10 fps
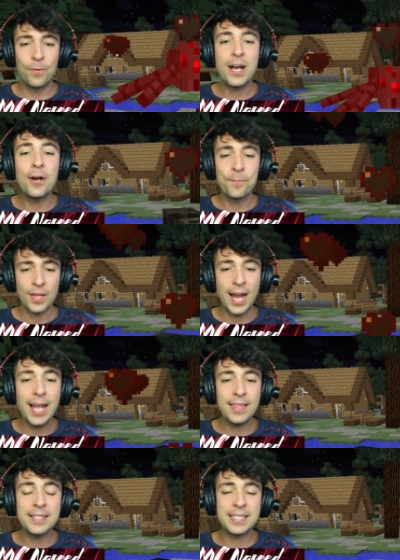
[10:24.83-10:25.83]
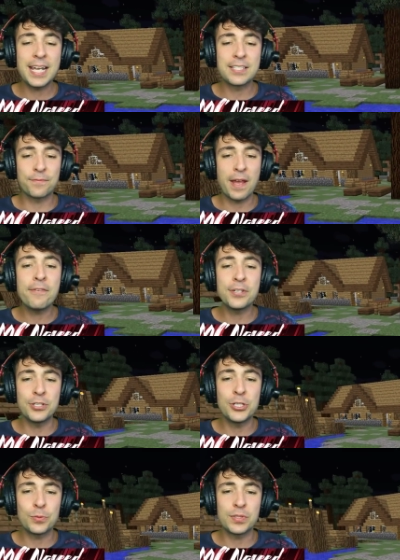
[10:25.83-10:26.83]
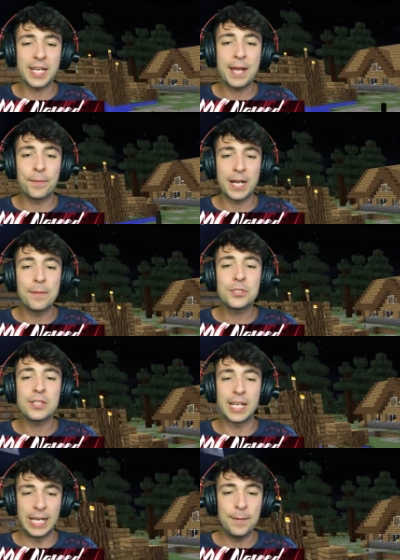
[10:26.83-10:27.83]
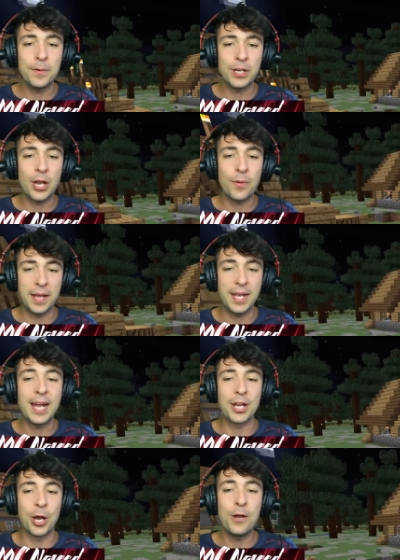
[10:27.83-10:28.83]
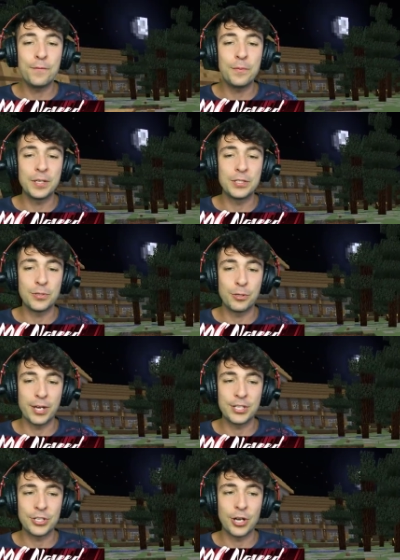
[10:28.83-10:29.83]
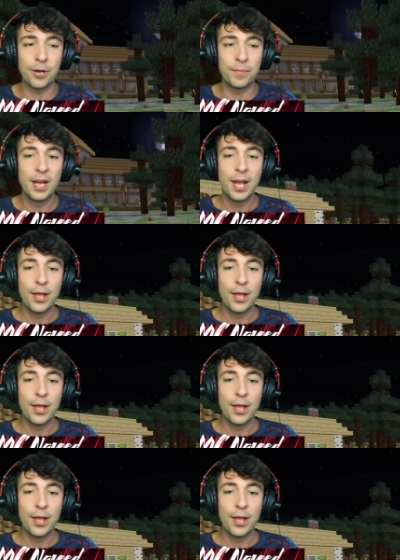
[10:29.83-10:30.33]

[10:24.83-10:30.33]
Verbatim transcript: Well, I think today's a very unusual day, but I'm just going to keep on going, and hopefully we can do a great job.